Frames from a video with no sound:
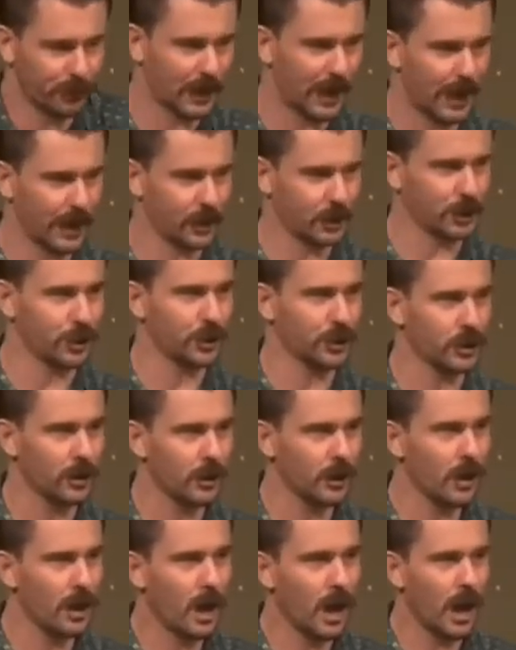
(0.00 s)
flesh.
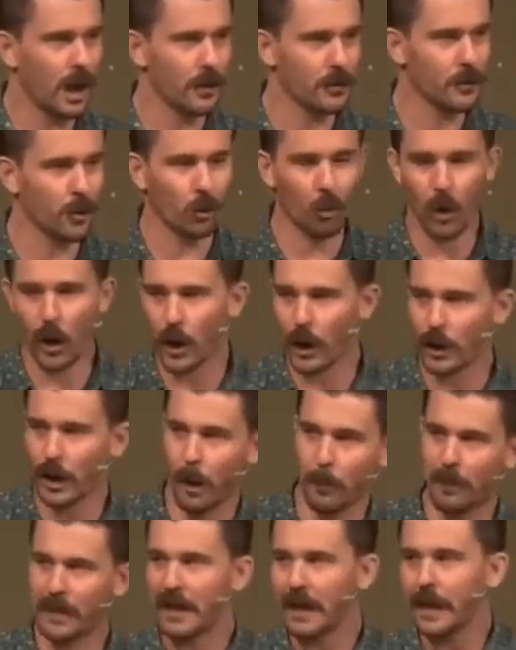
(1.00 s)
Uh, the word
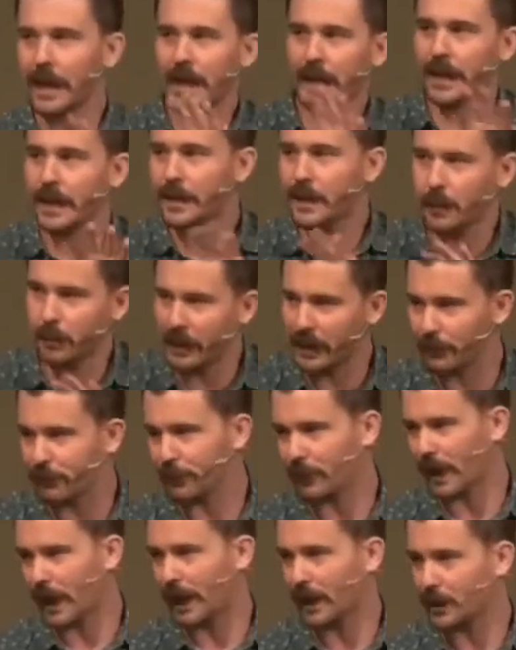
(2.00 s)
appeared to be
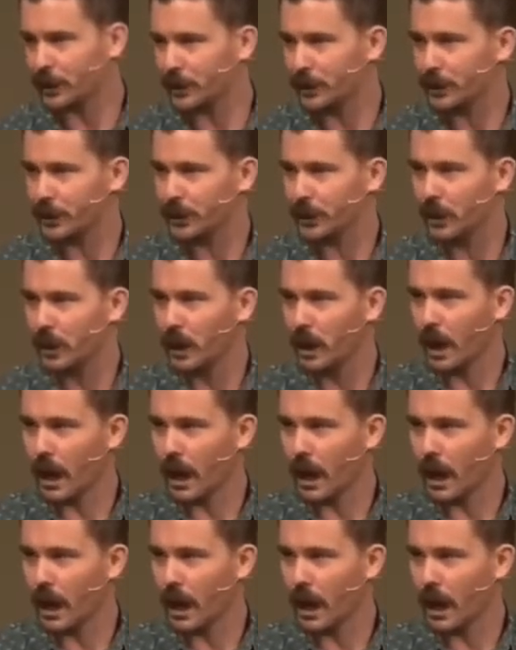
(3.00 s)
flesh.